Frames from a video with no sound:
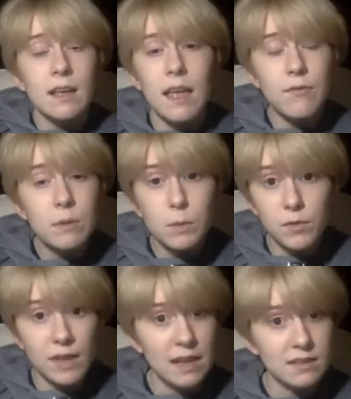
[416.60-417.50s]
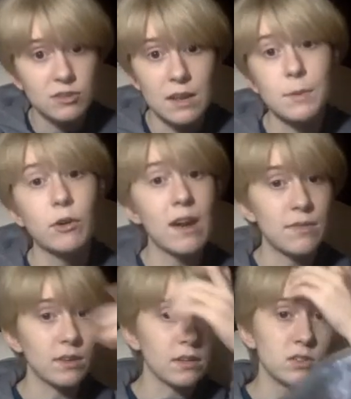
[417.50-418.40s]
every movie has their
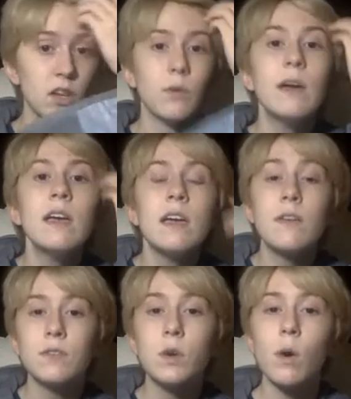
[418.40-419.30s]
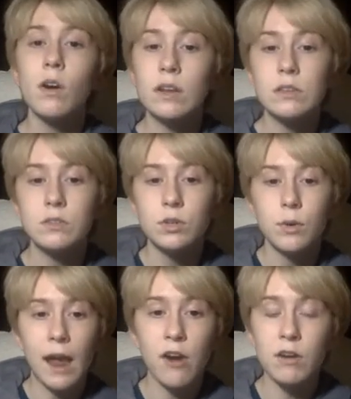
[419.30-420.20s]
demographic. So if you are into
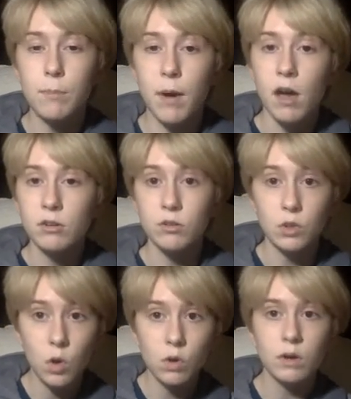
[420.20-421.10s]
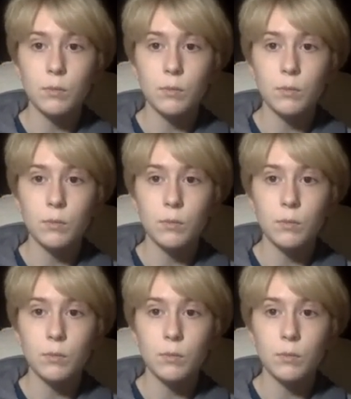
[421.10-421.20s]
Harry Potter lore